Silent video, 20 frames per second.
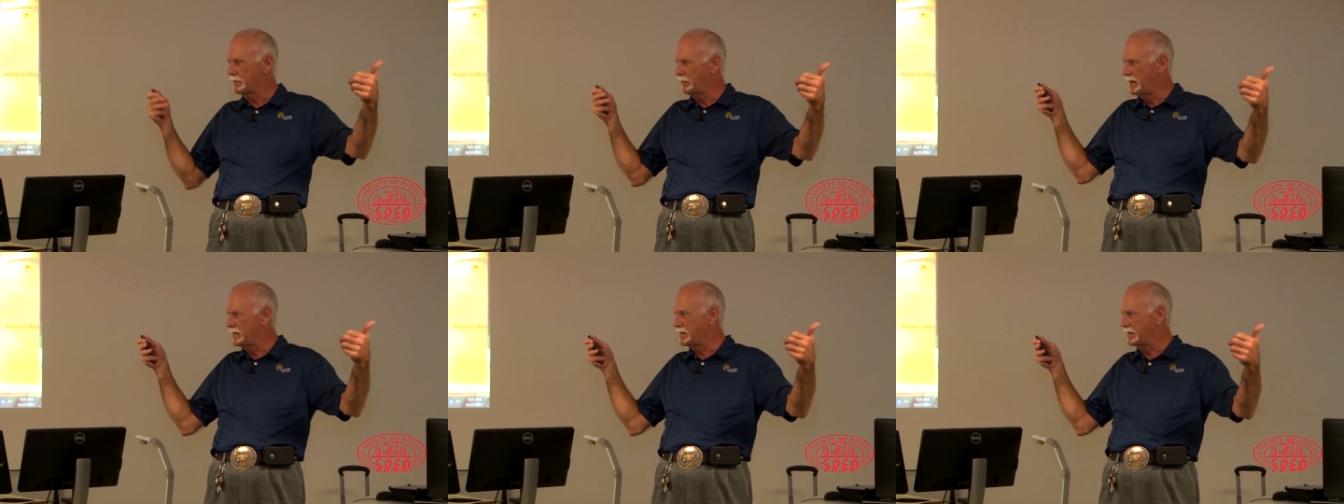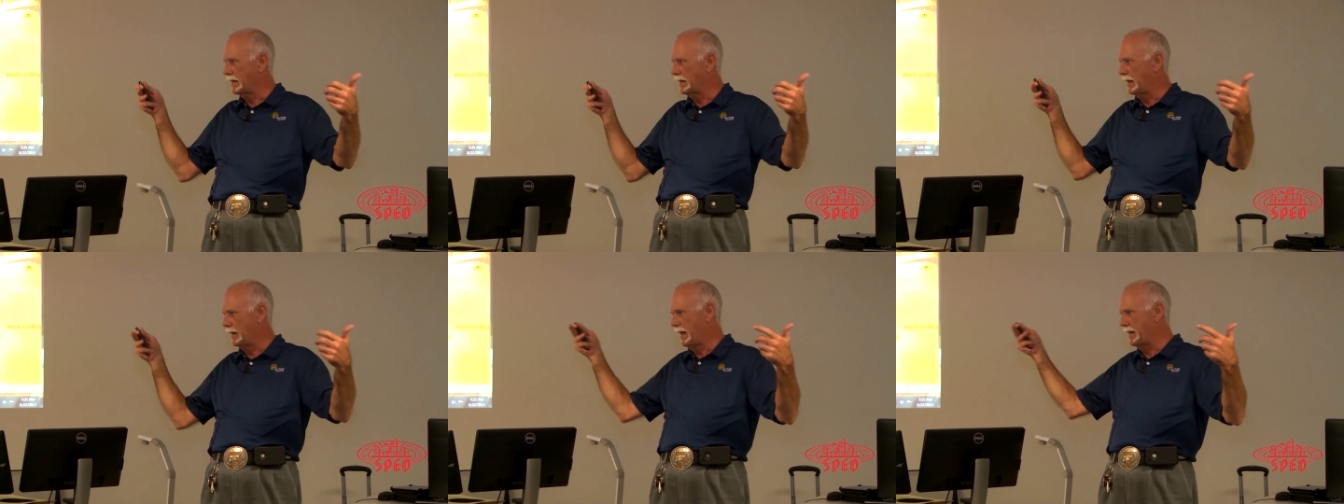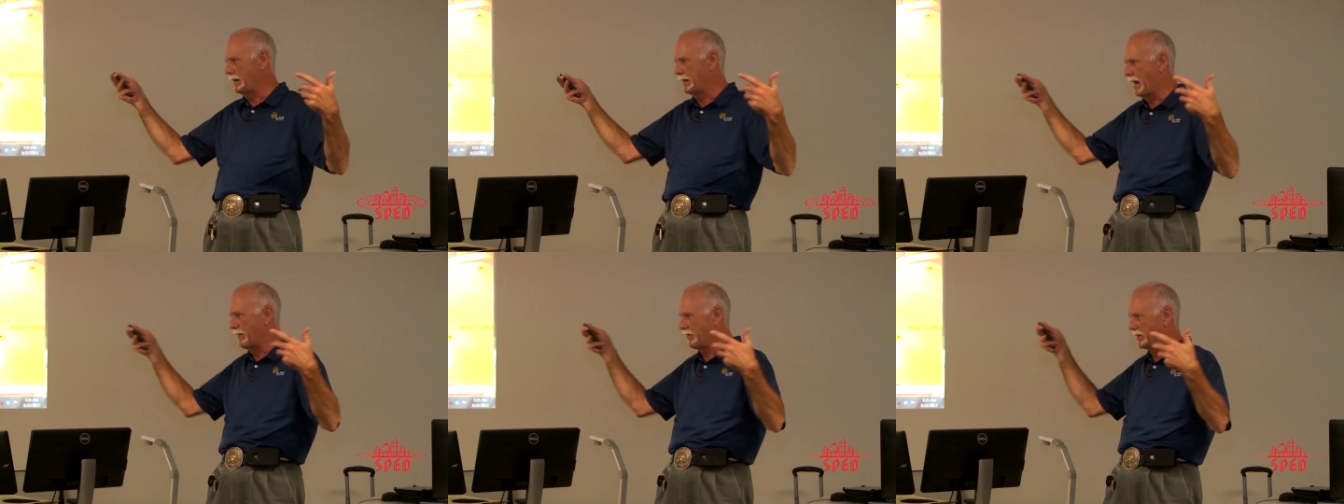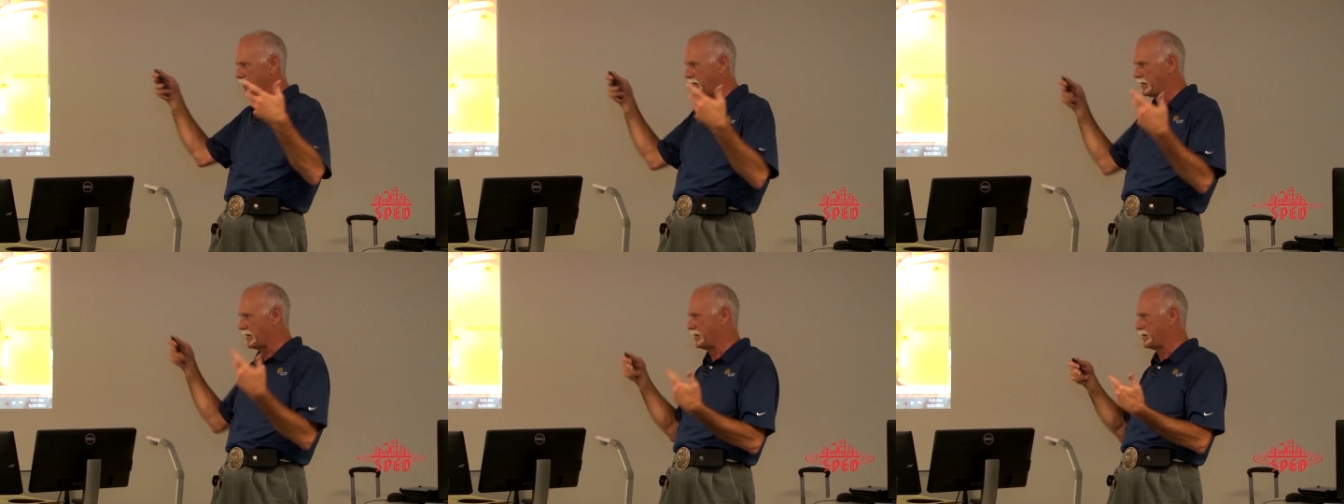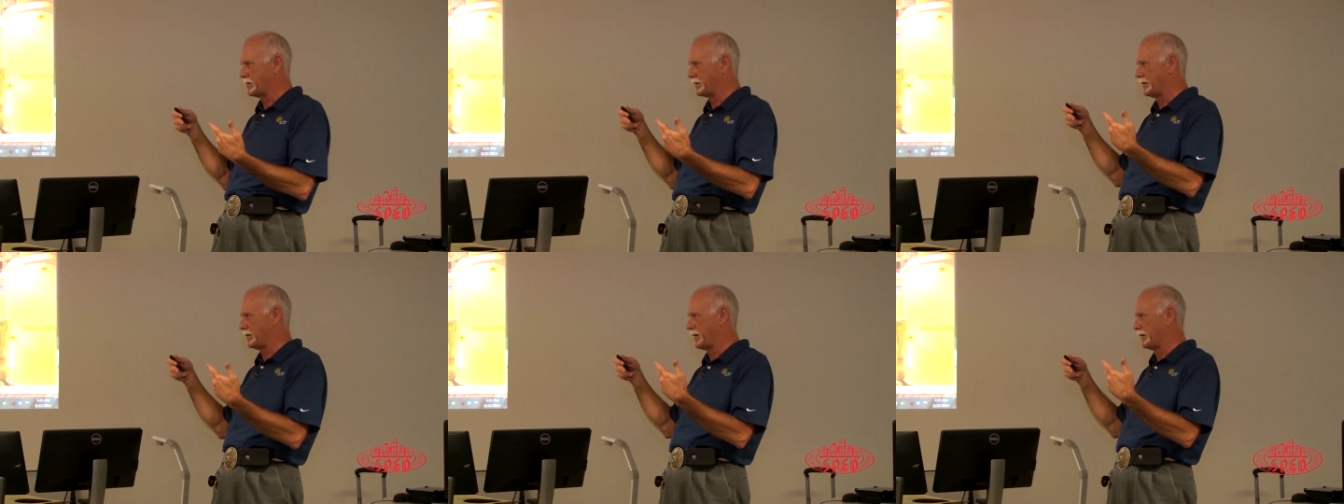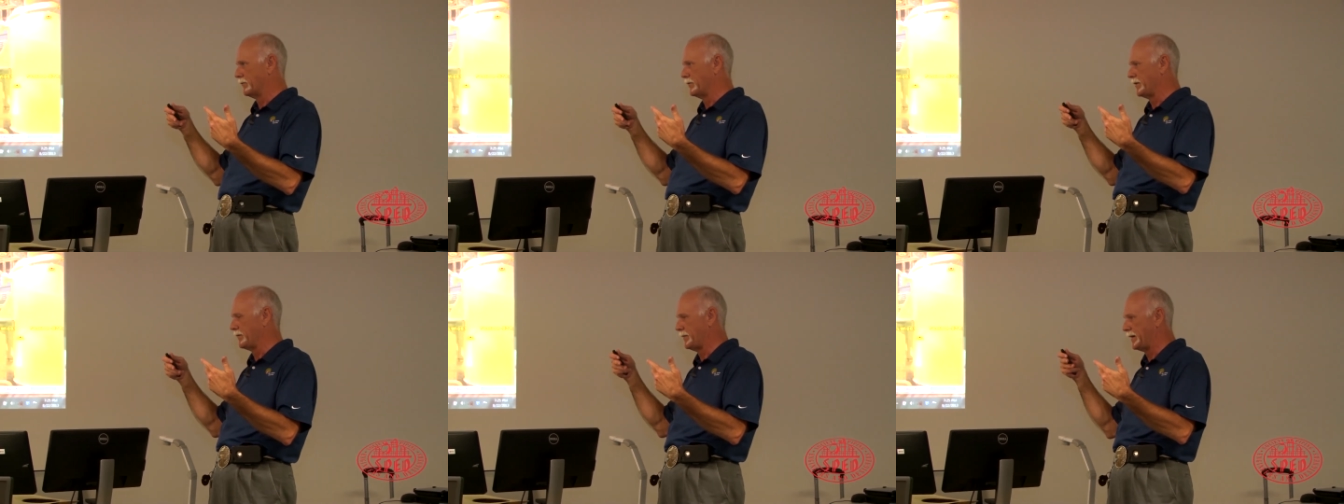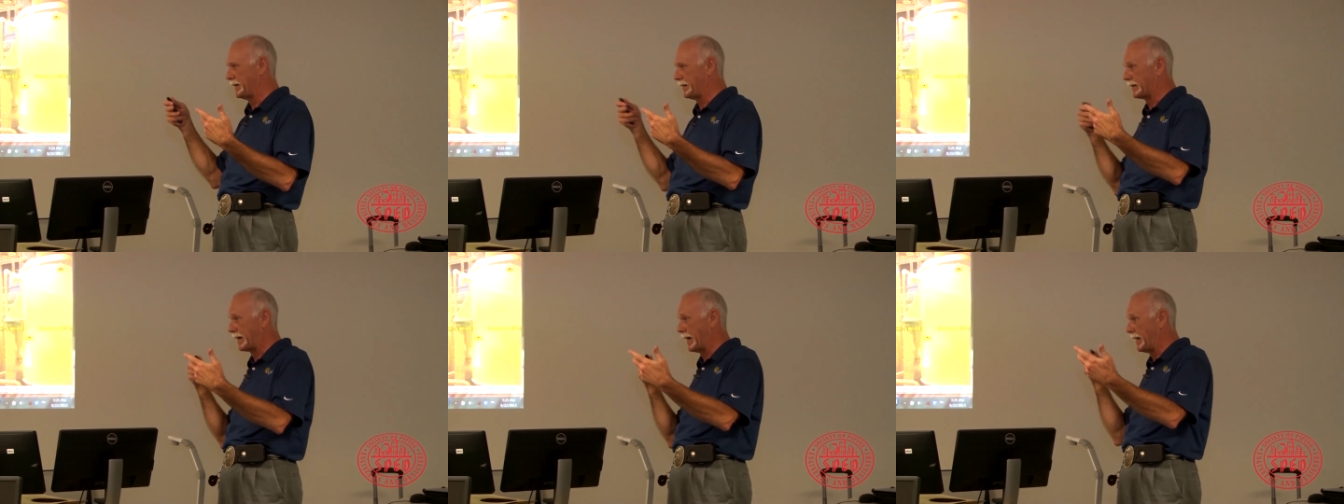I mentioned, I liked having Caesar here with
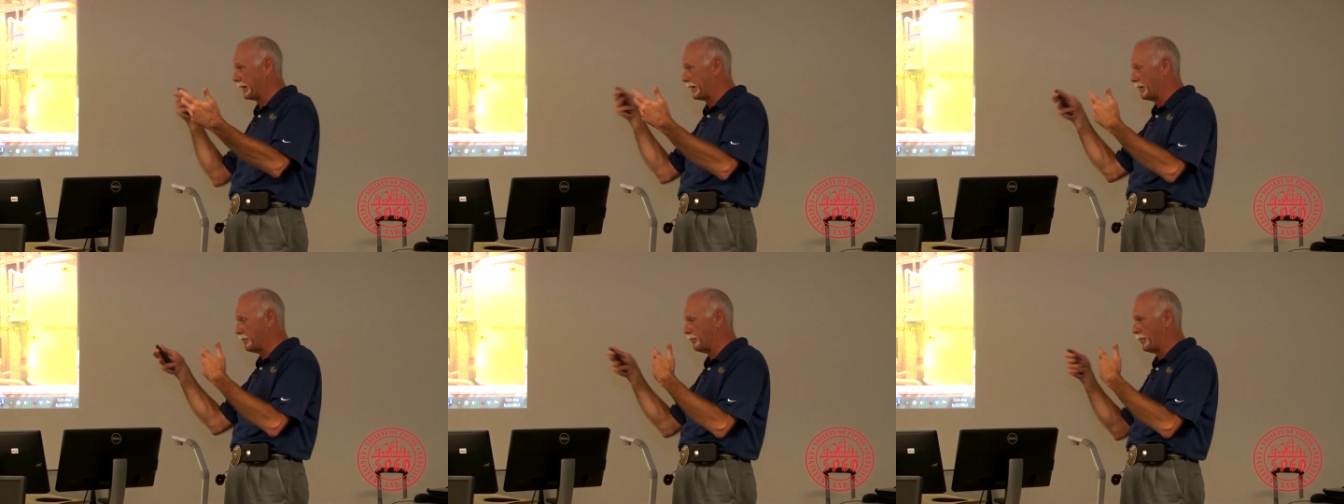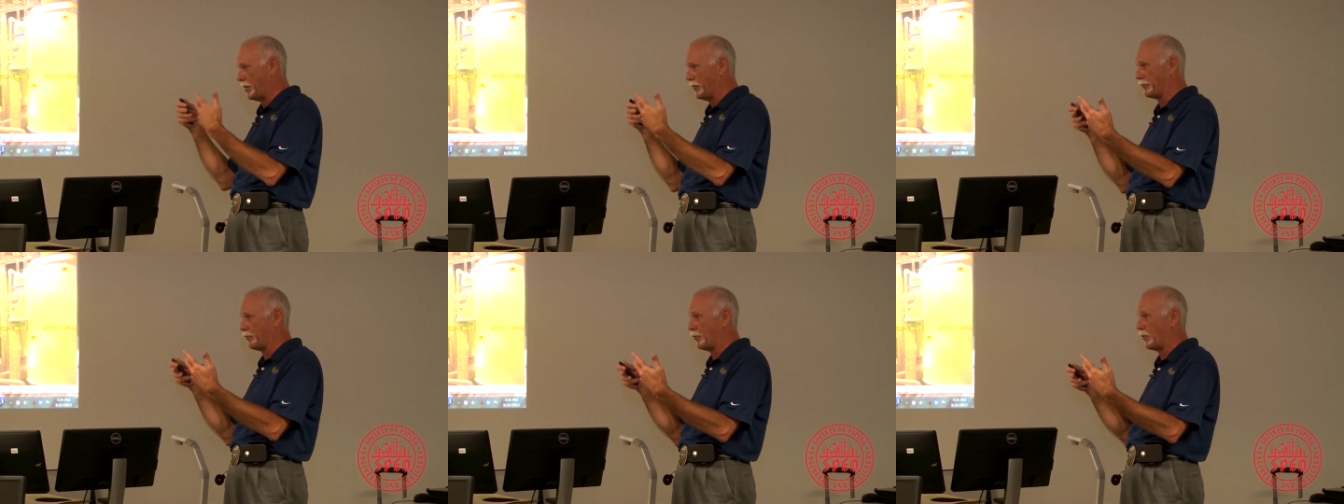me to kind of get both